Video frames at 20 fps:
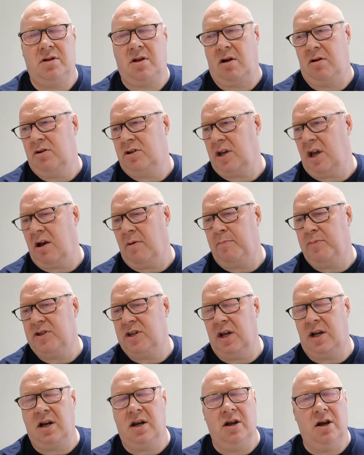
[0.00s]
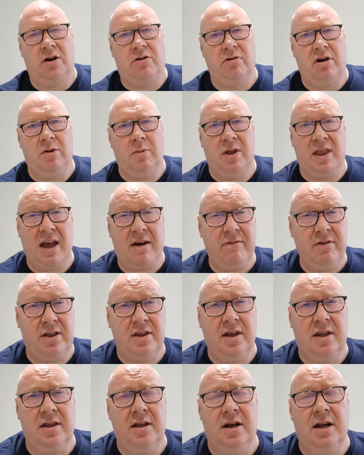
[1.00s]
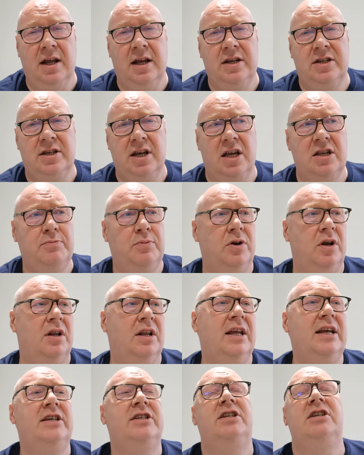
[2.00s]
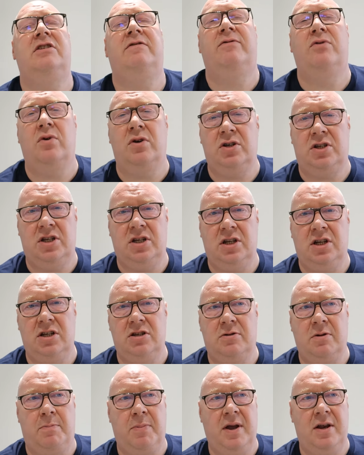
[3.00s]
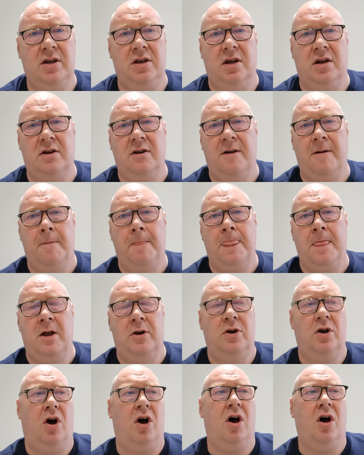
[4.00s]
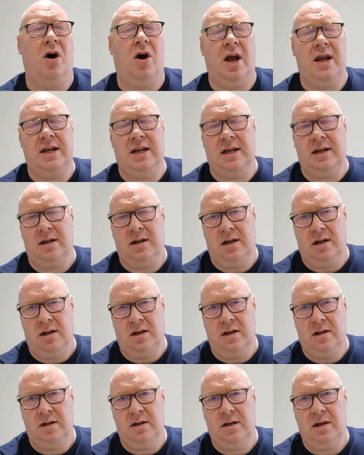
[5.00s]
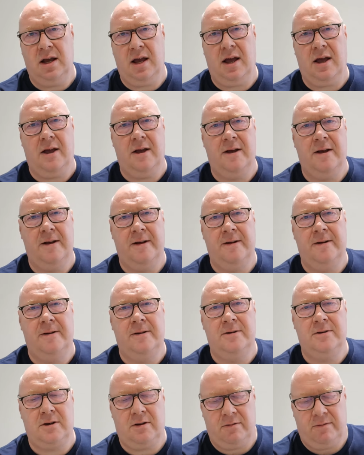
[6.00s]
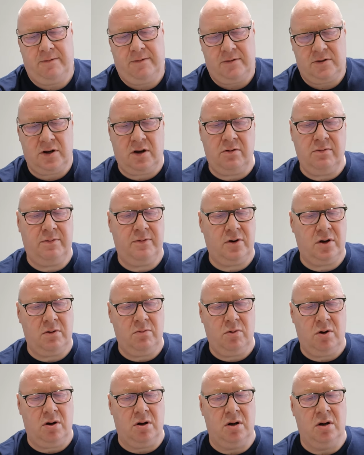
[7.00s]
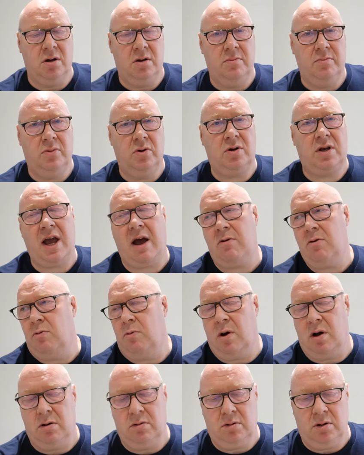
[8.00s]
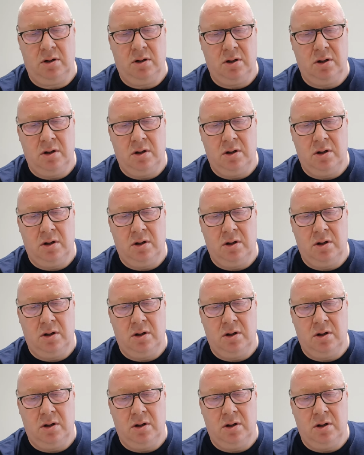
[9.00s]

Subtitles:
Don't say I particularly agree with everything that Lee says, but at least he's voicing his opinion and not hiding. Yeah? So fucking what? But Carol won't.